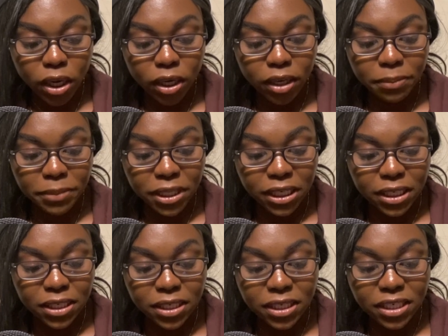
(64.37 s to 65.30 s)

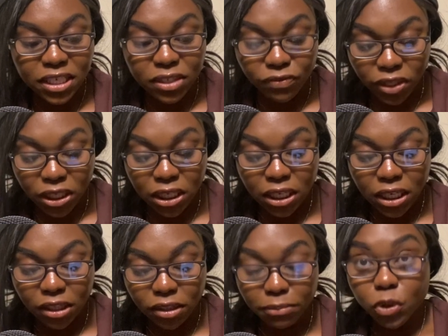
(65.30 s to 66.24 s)
committed DV
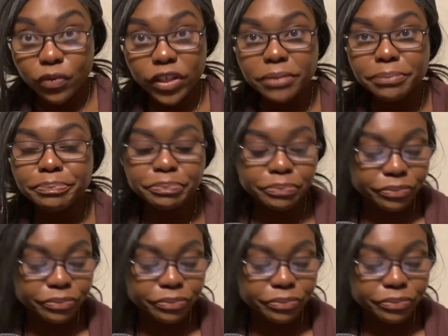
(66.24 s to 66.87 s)
in the movie,